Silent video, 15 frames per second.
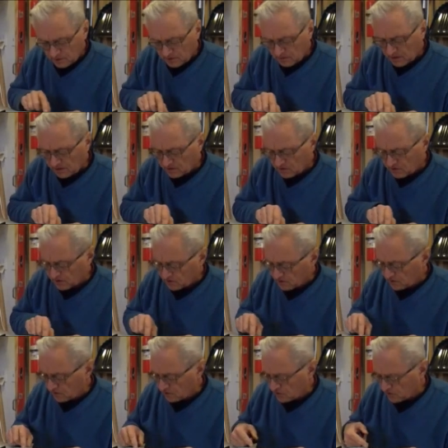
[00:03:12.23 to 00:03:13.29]
be about
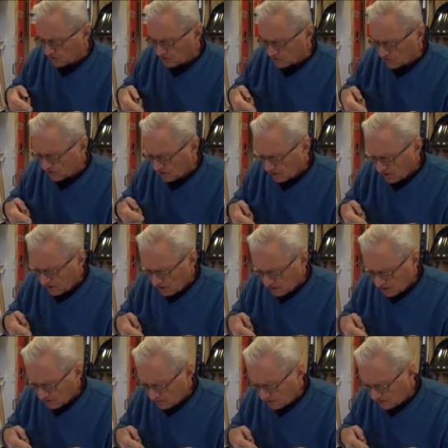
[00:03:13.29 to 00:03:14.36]
6 inches,
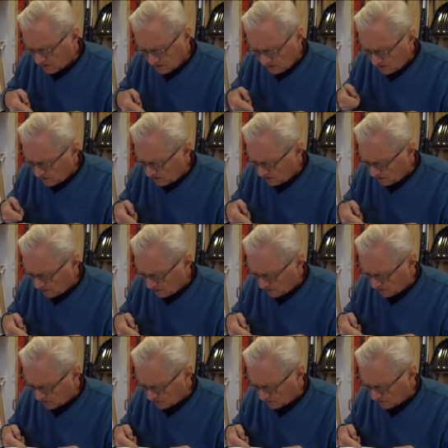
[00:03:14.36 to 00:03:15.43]
come into
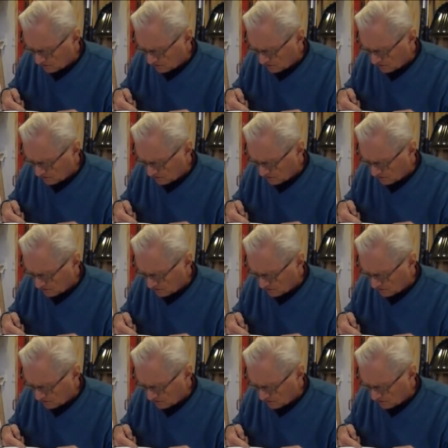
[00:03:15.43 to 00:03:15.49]
here,